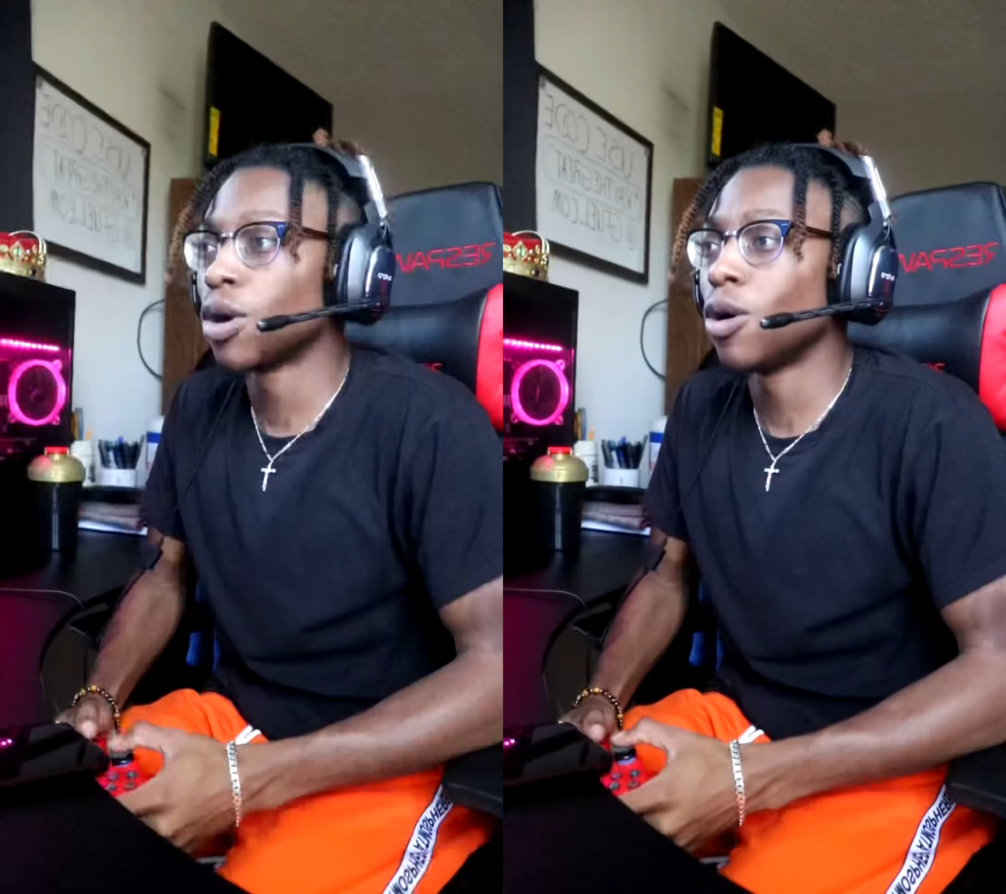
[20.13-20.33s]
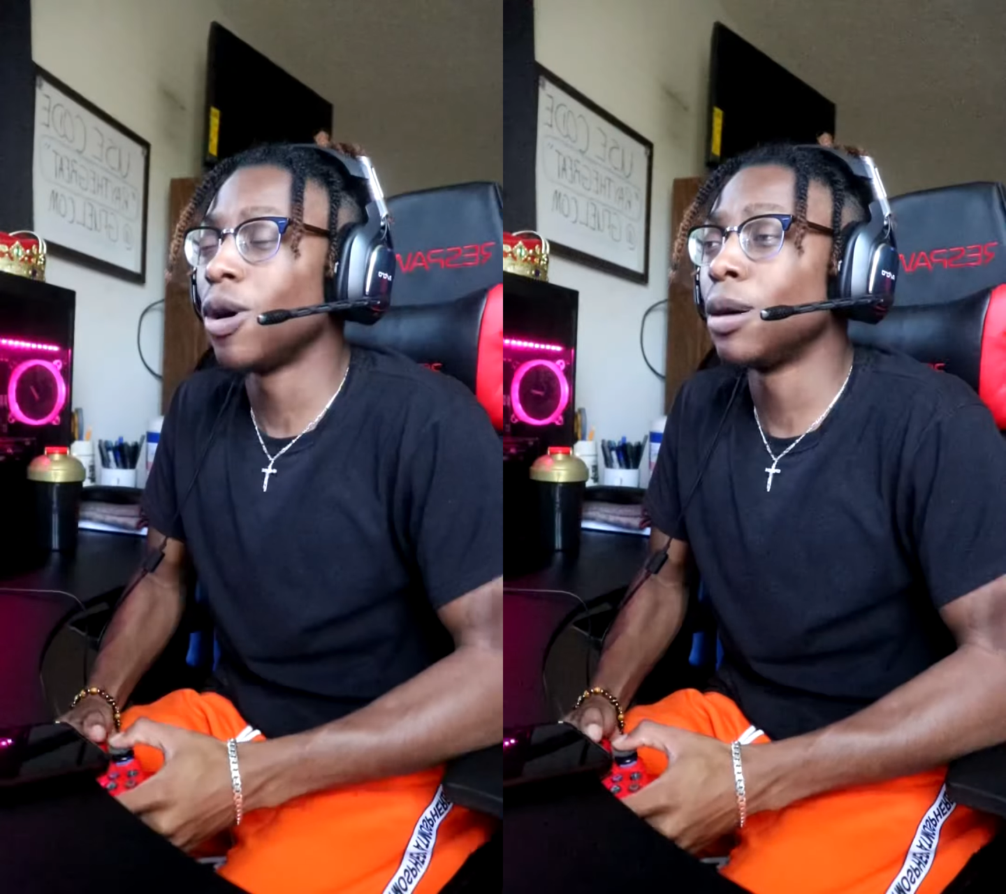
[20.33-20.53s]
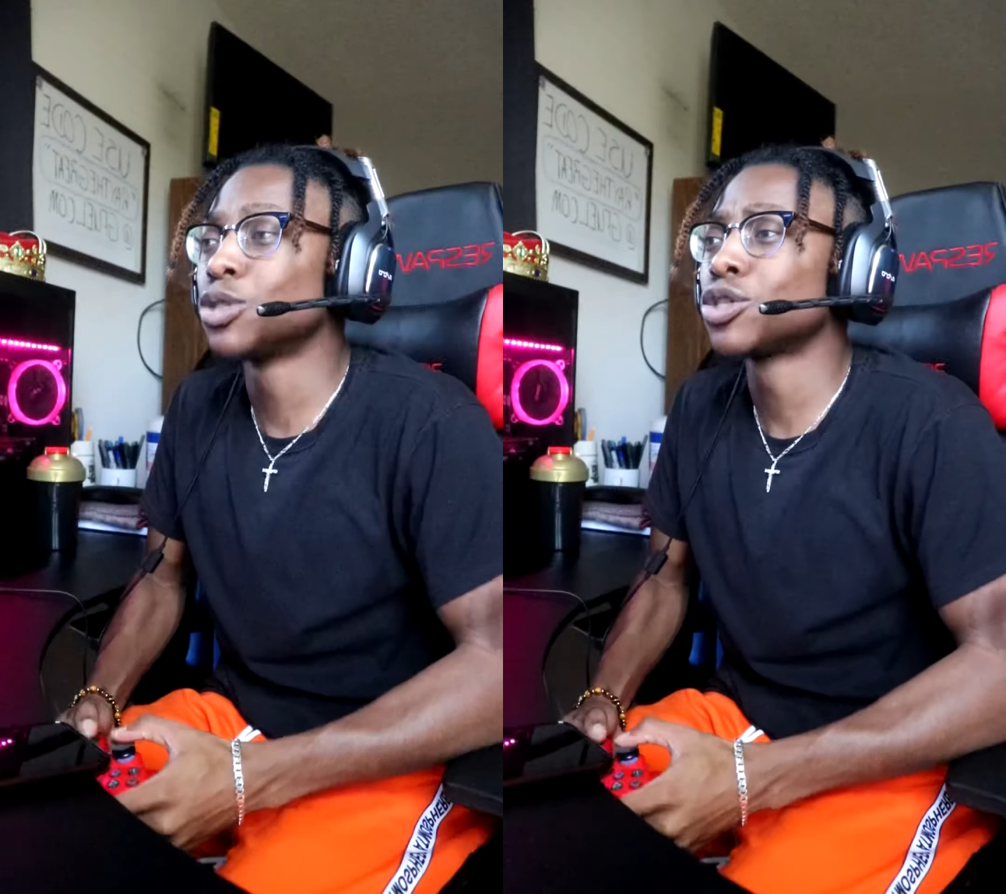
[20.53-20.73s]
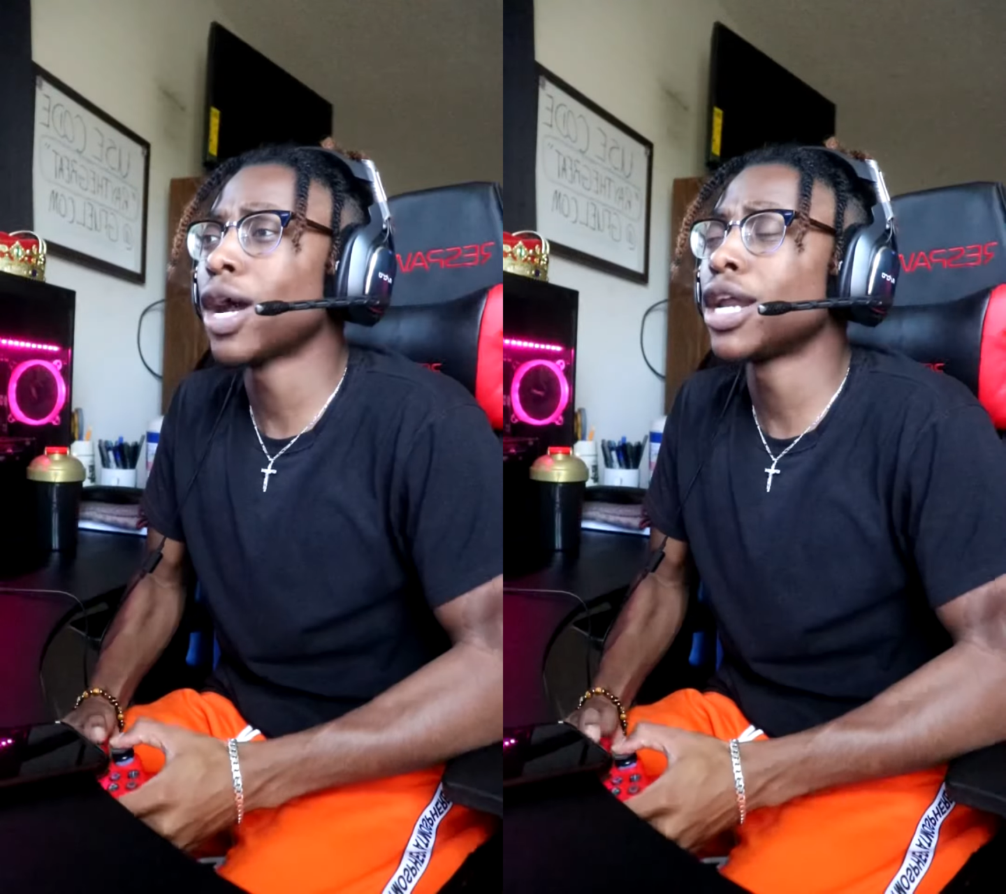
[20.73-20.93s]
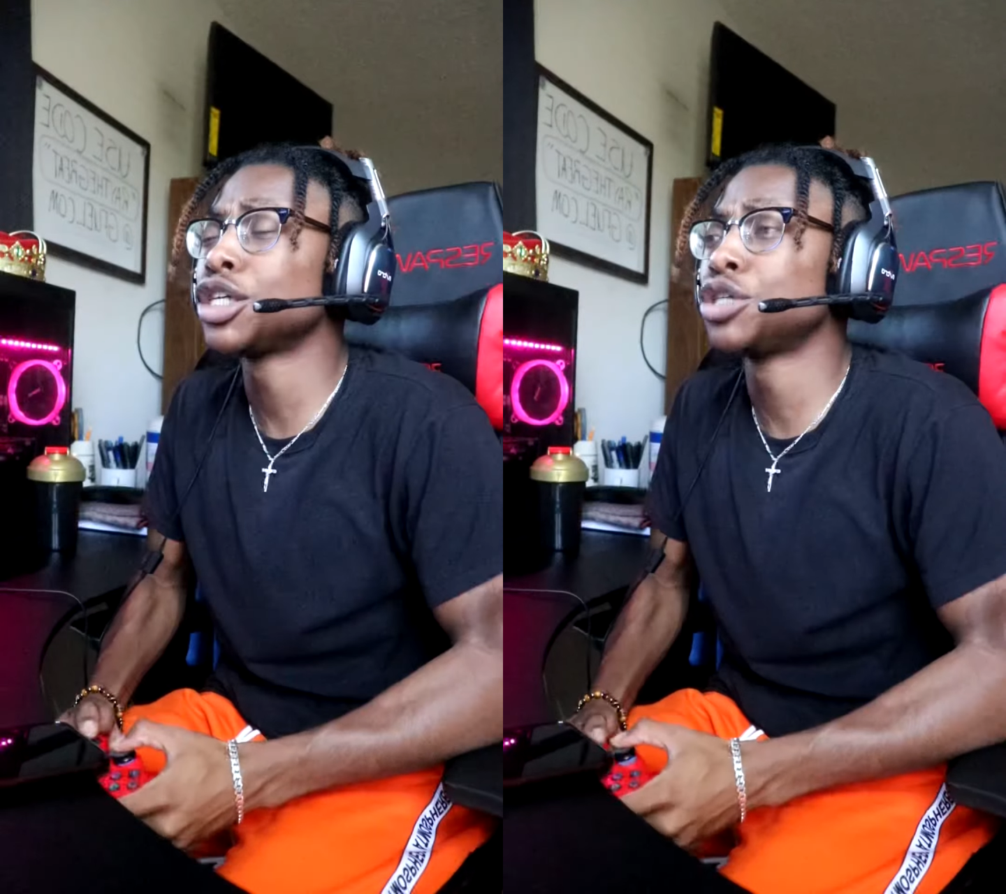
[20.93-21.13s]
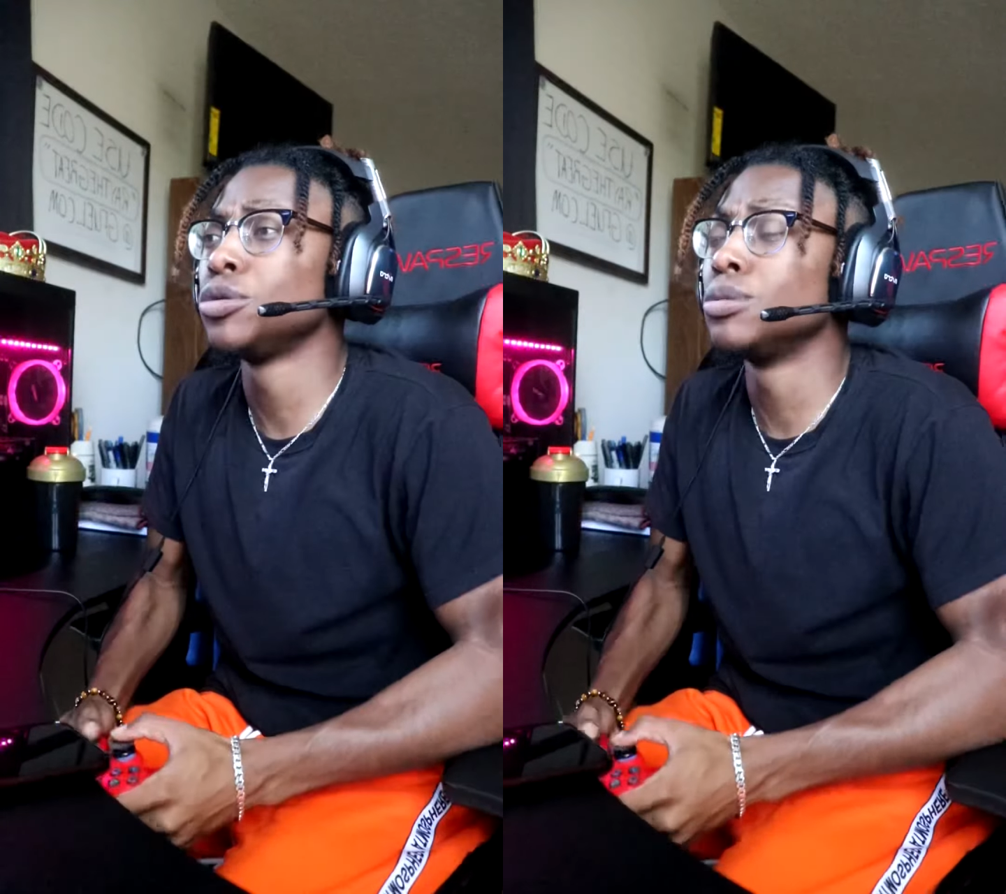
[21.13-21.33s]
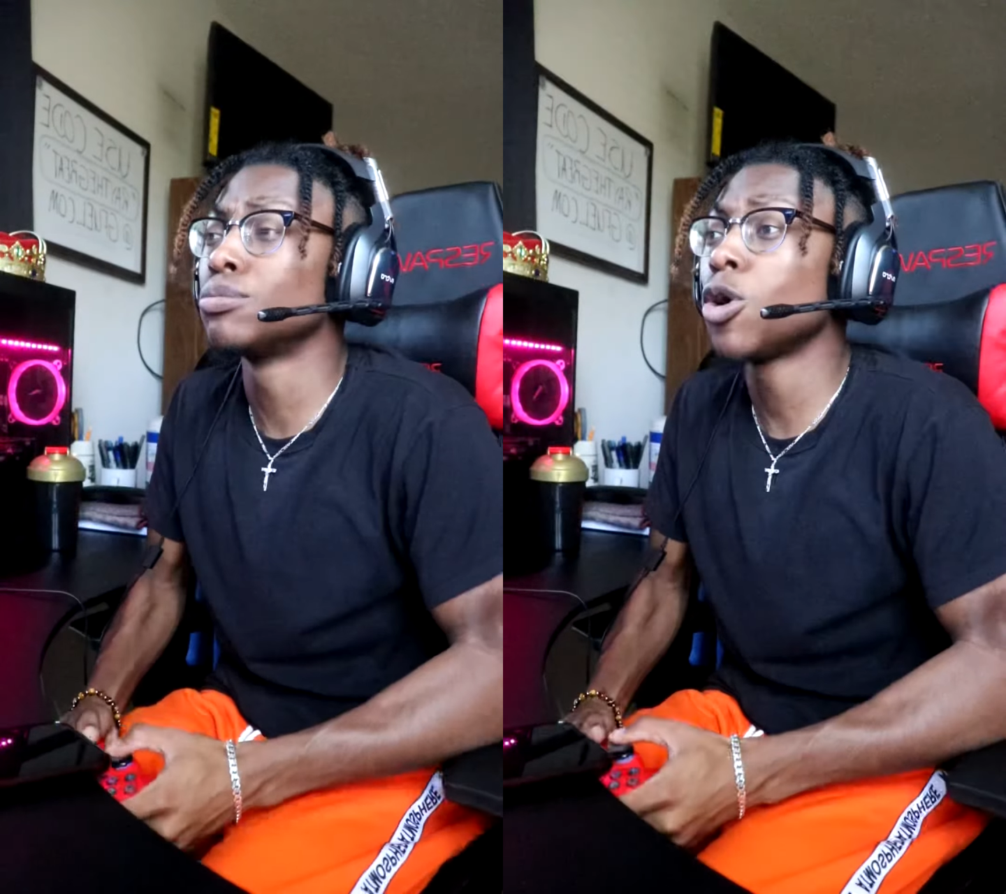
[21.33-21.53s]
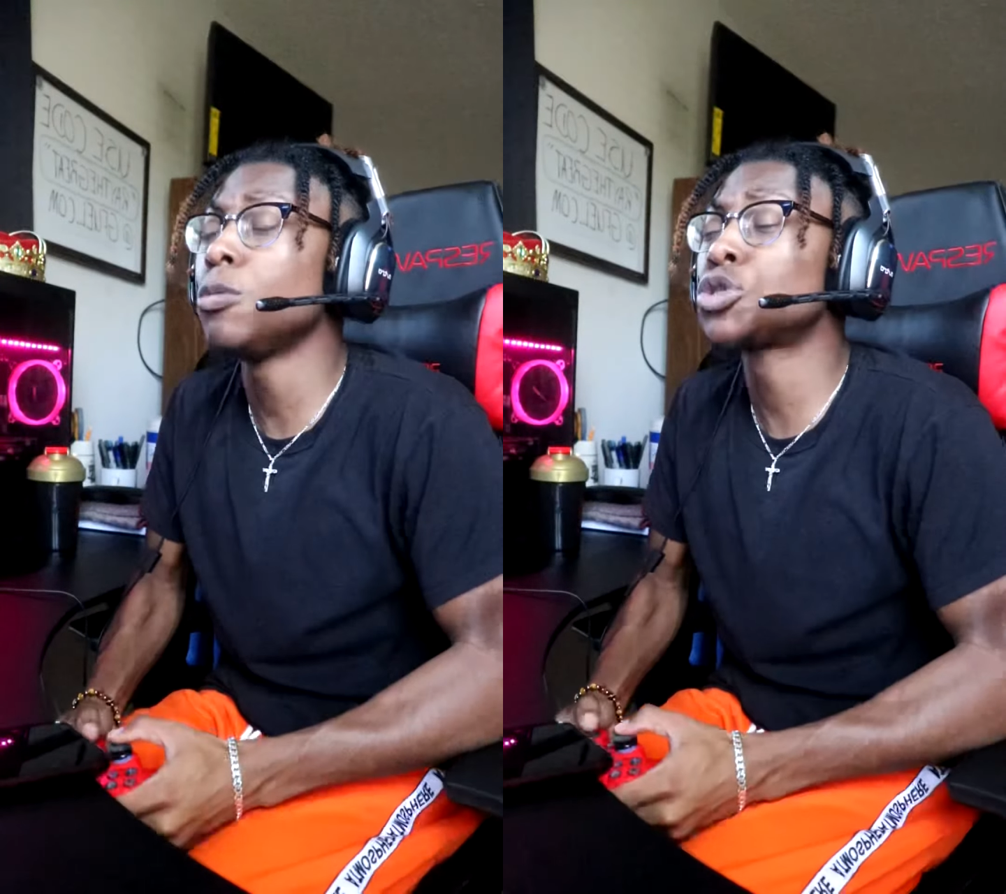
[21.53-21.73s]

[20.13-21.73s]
Bro, I'm trying to shoot him, bro.